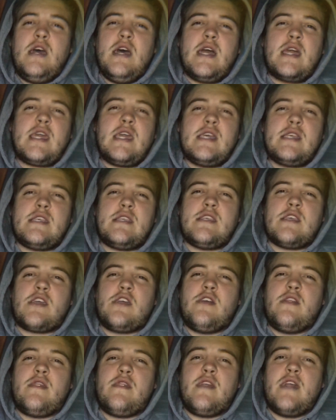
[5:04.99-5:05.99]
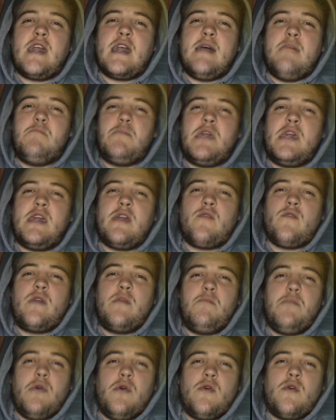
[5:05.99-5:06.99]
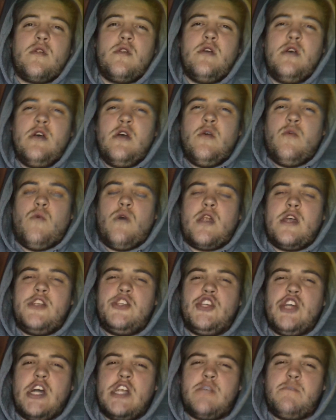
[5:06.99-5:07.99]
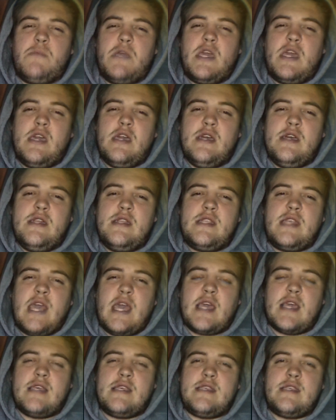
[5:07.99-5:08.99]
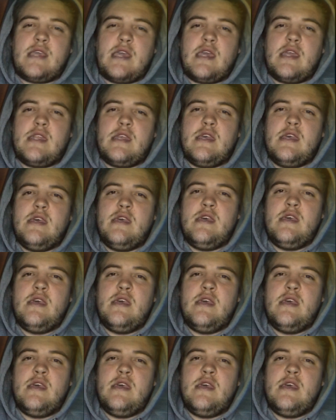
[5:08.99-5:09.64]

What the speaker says: I guess it's a good thing I'm being reborn. Want to judge me? Take a seat.